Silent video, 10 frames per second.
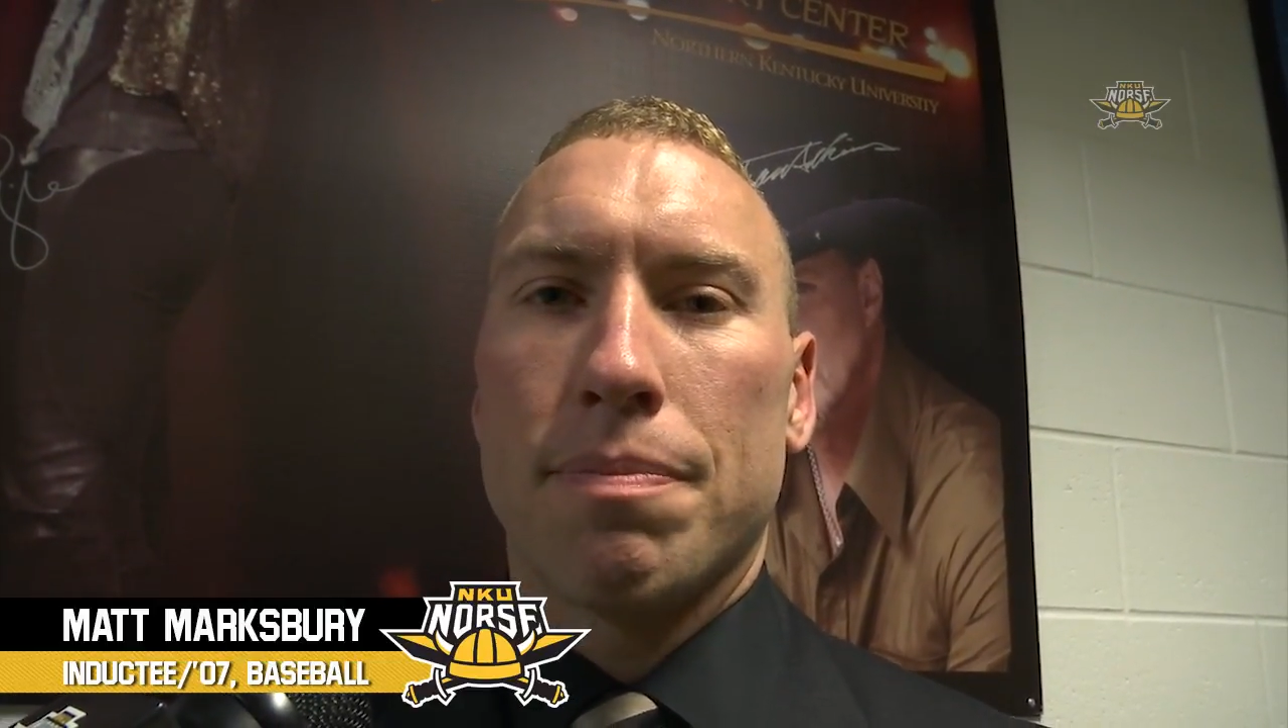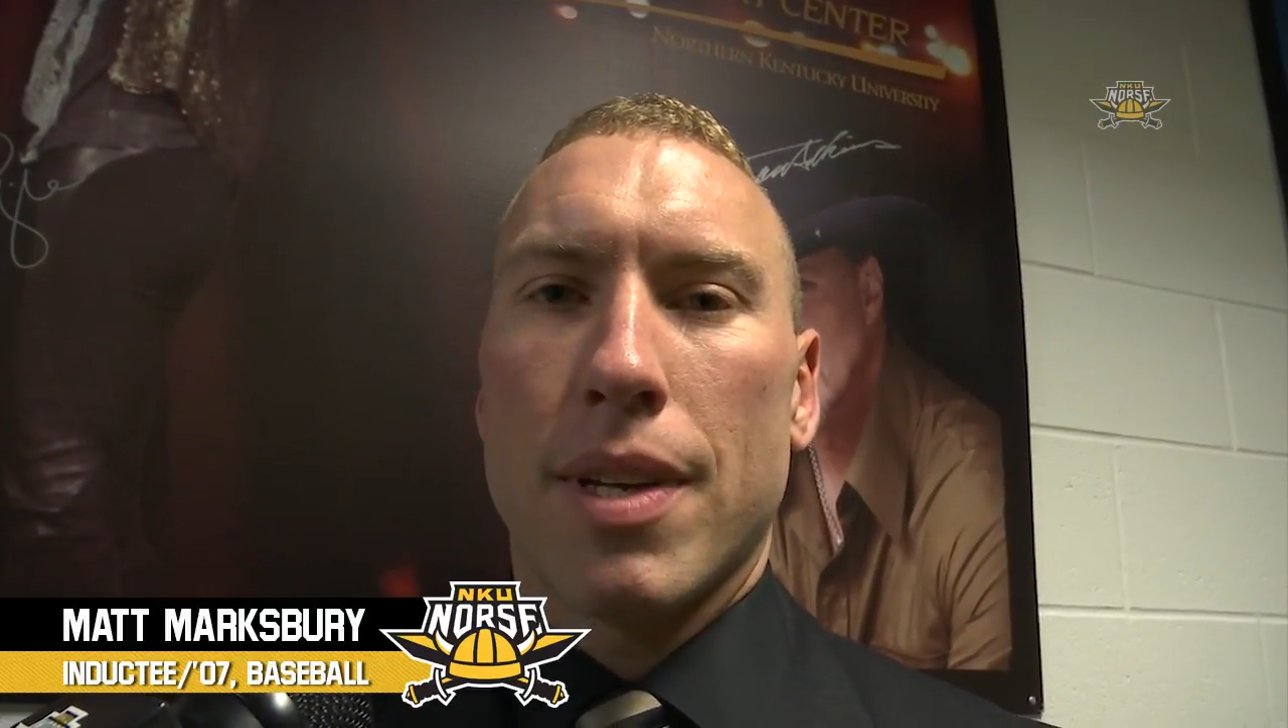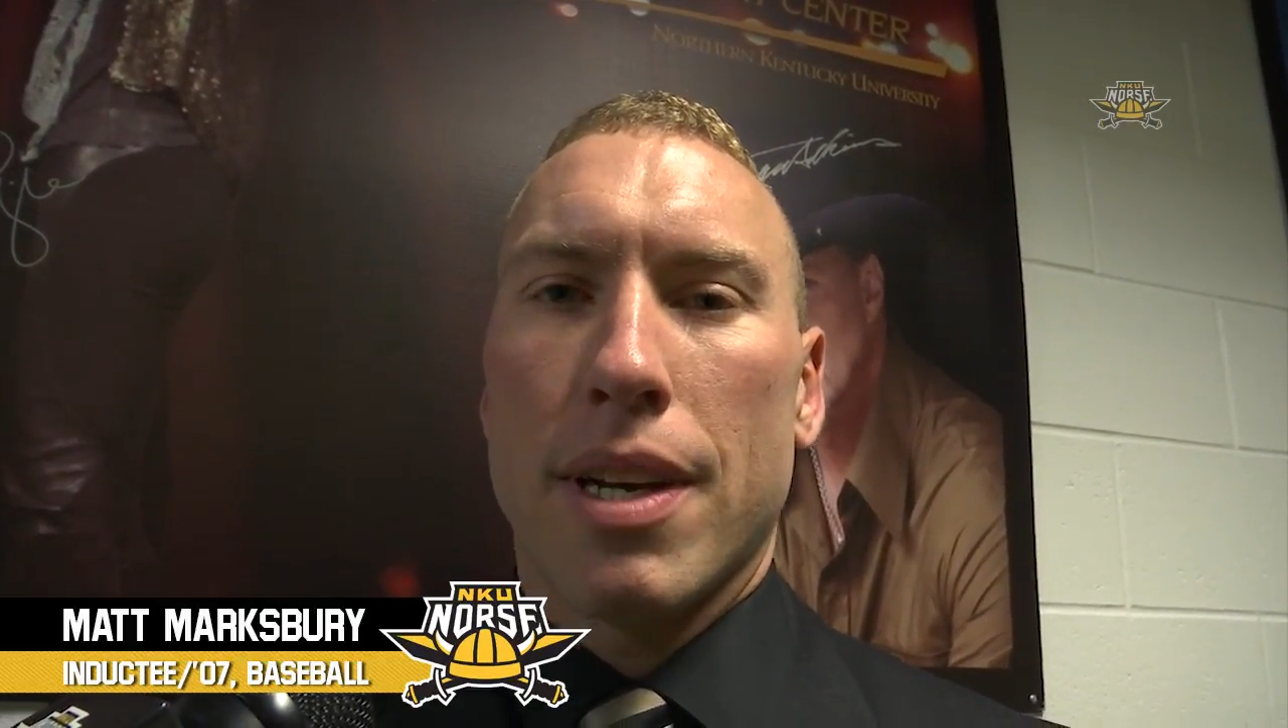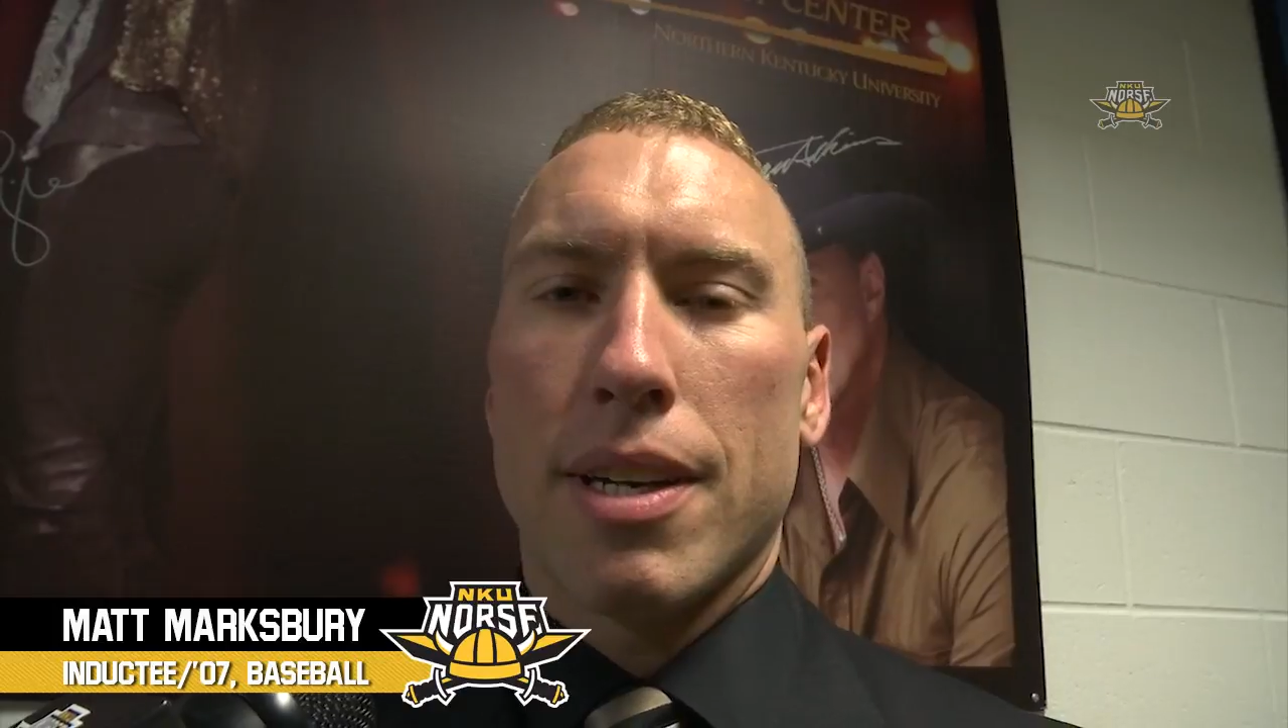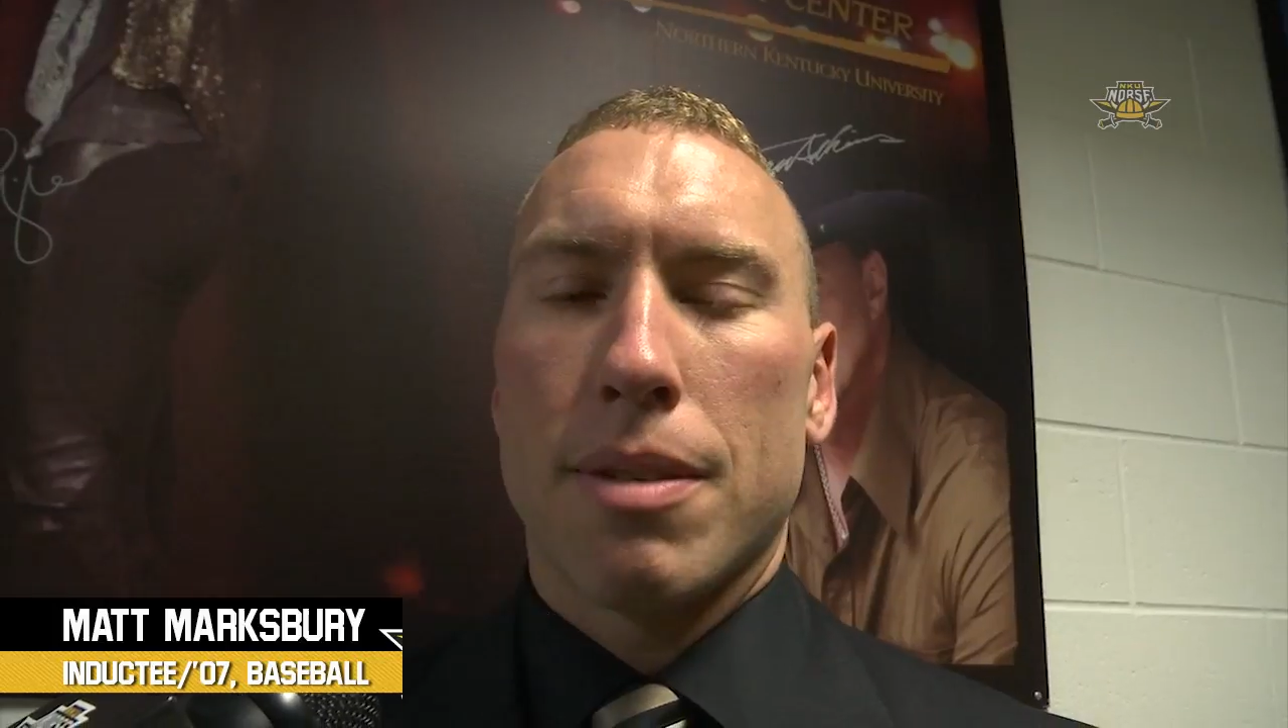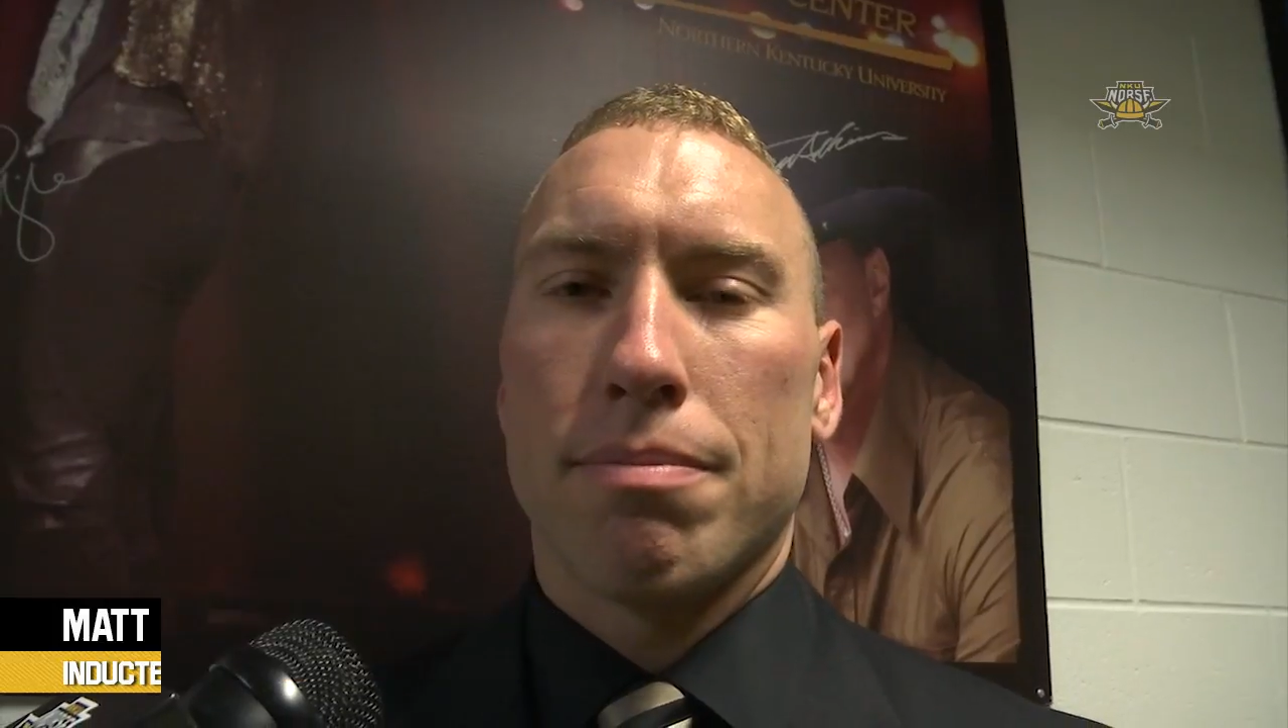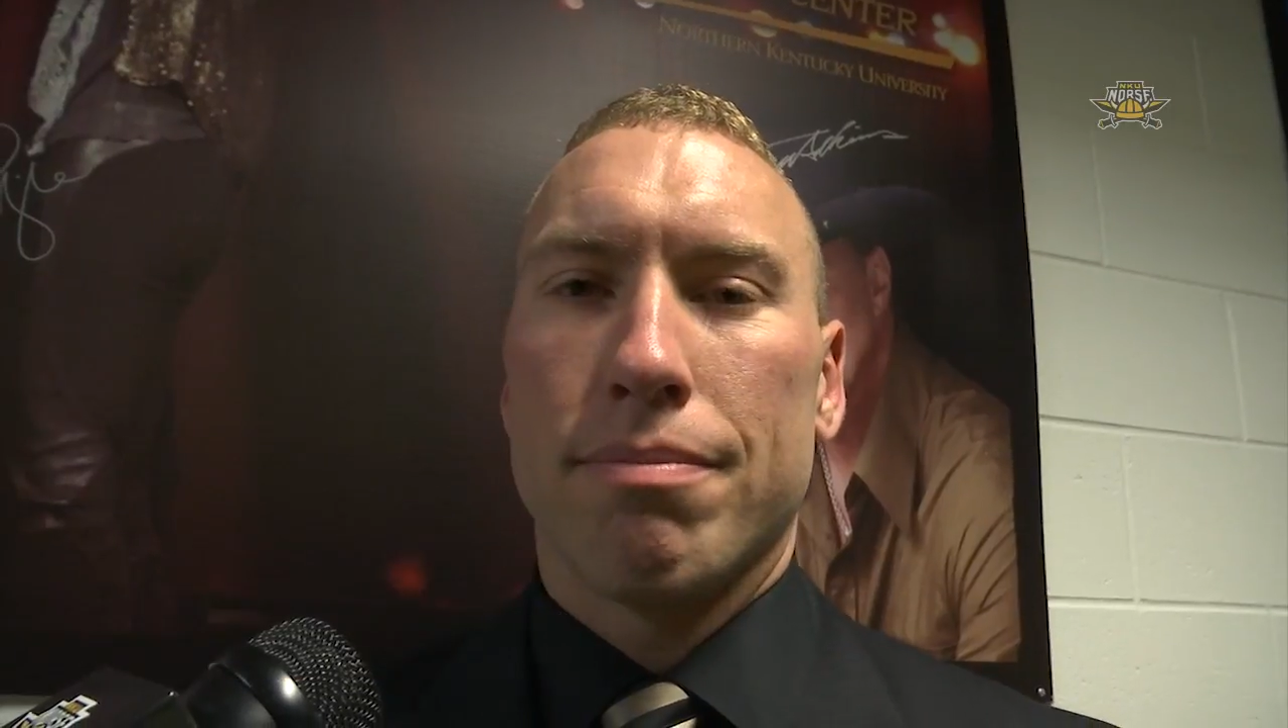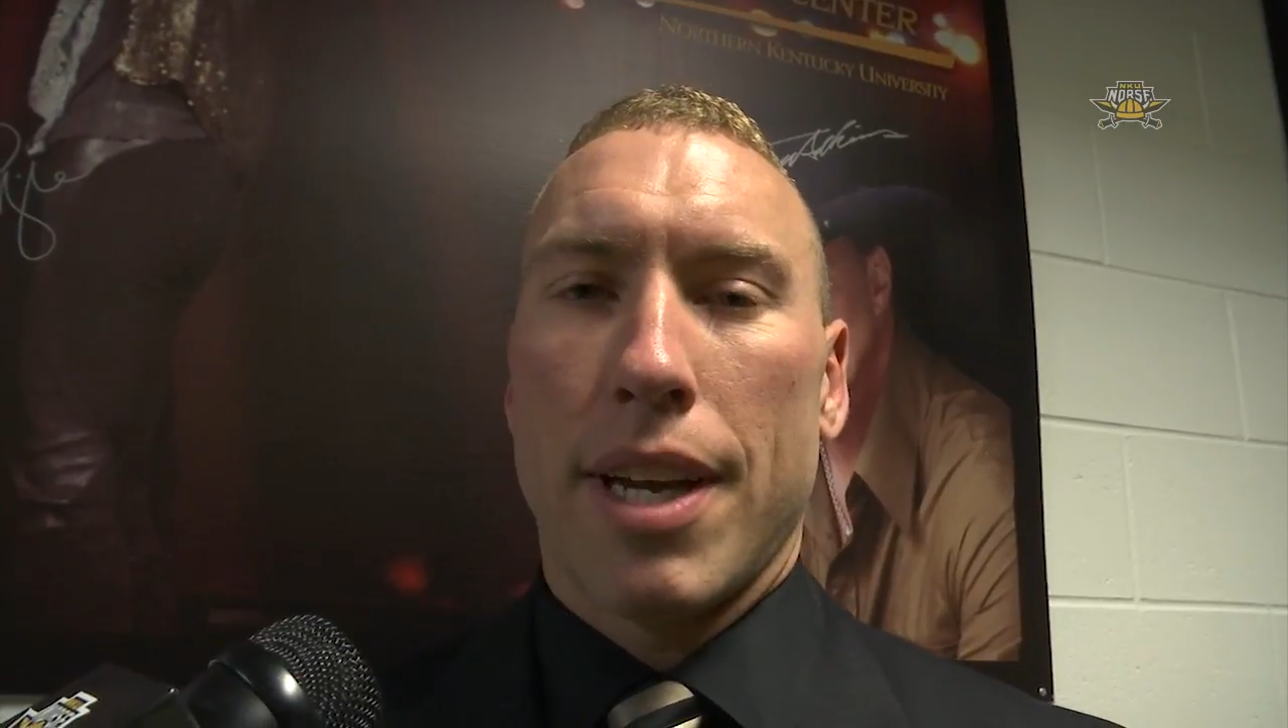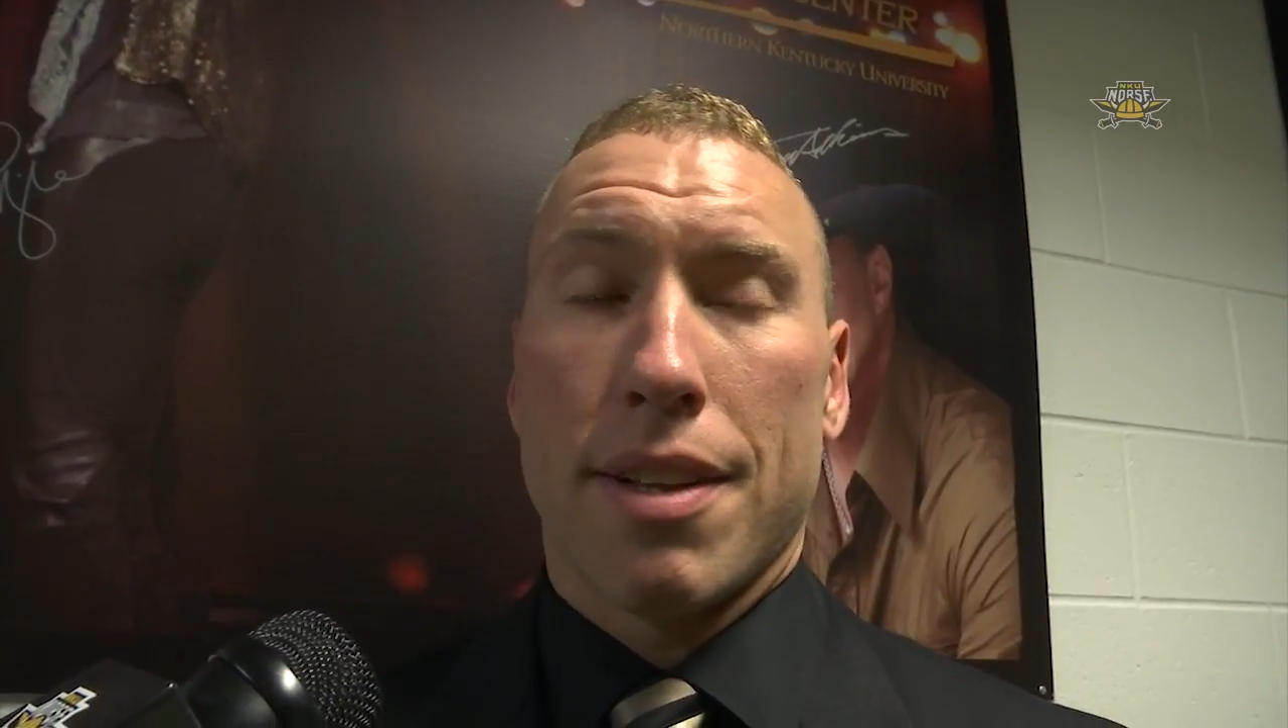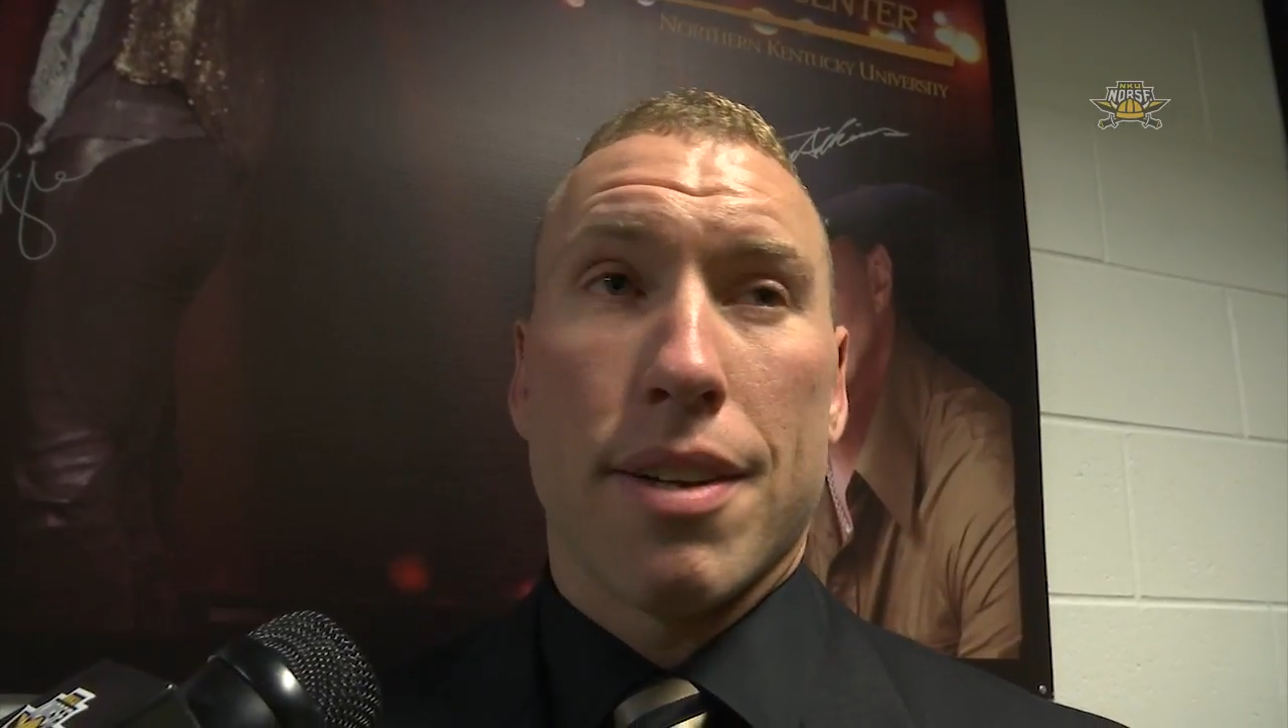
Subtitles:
and